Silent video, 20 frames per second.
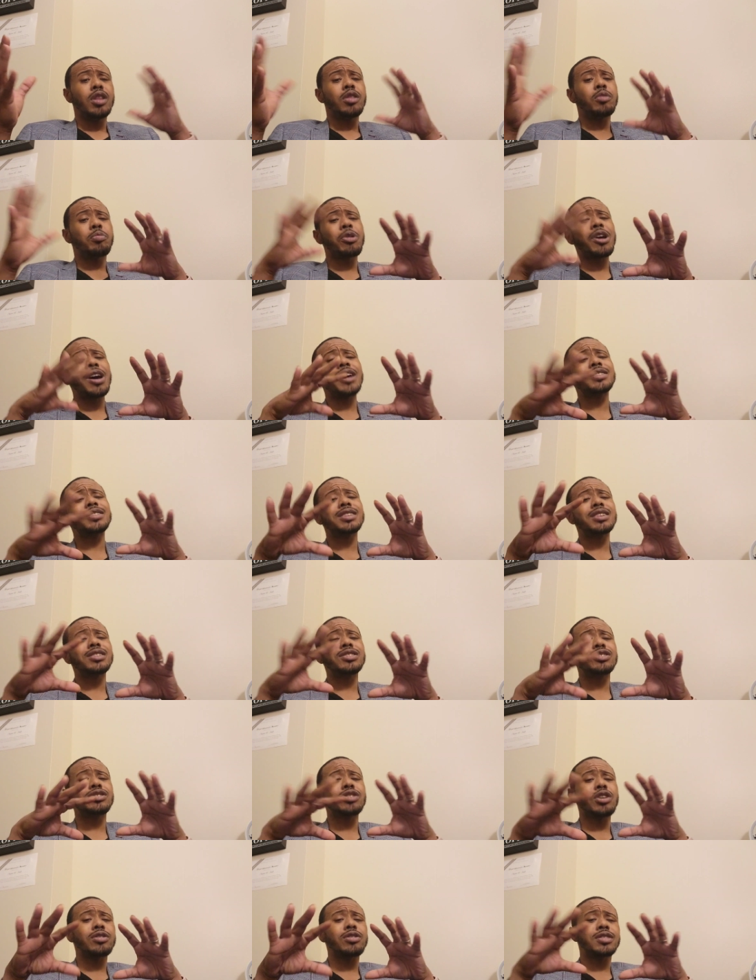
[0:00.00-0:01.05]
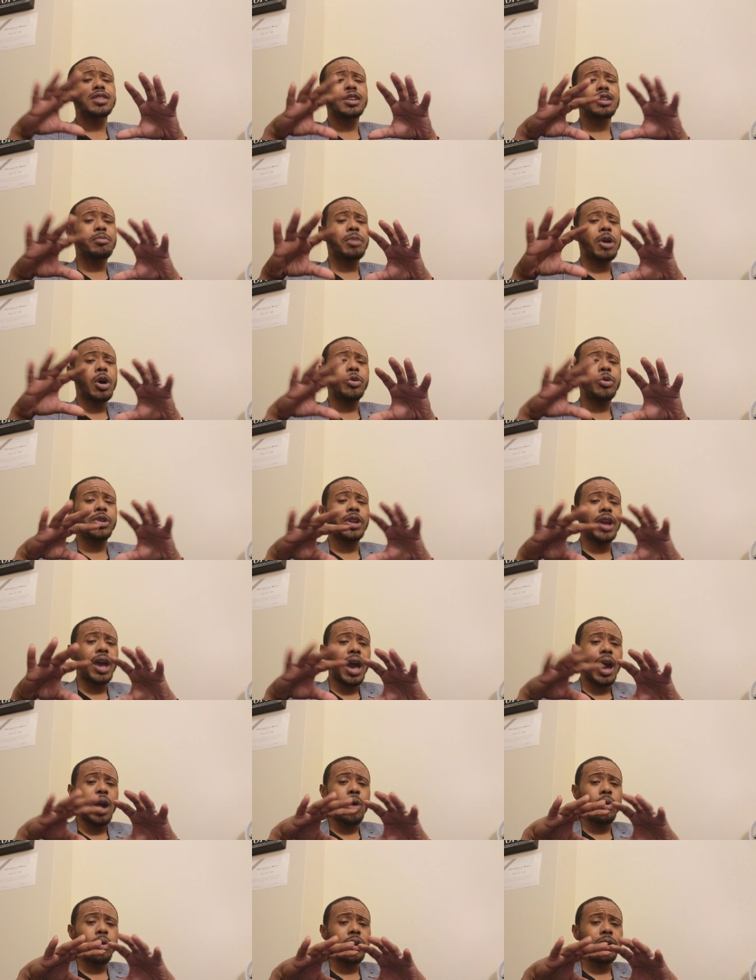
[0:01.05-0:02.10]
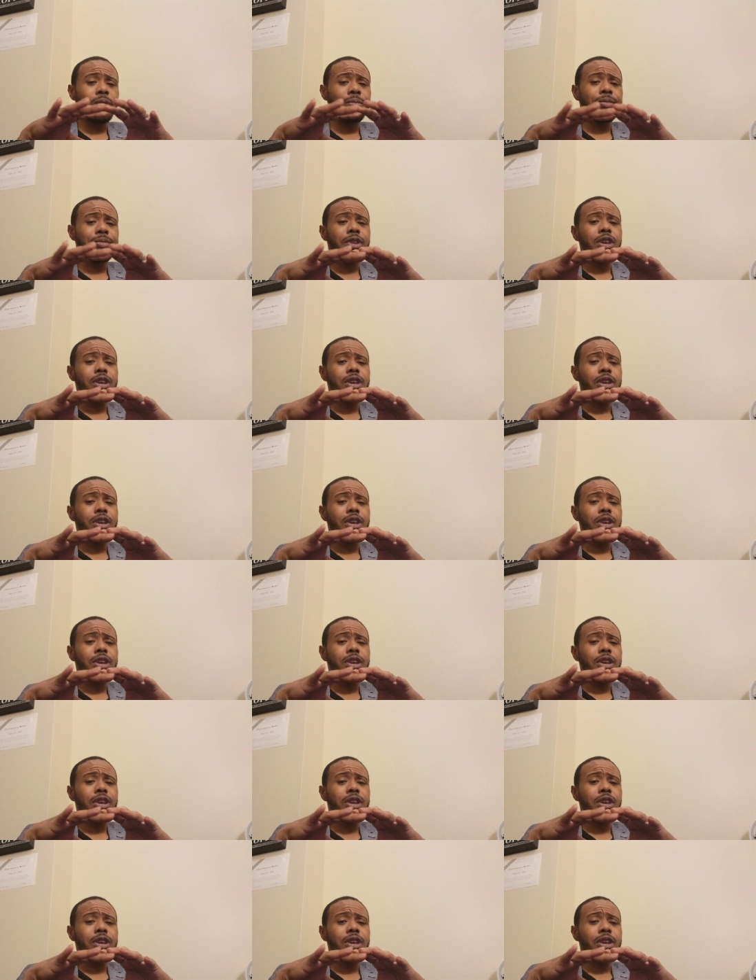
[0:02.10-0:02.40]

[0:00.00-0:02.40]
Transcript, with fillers: The process starts at about an hour.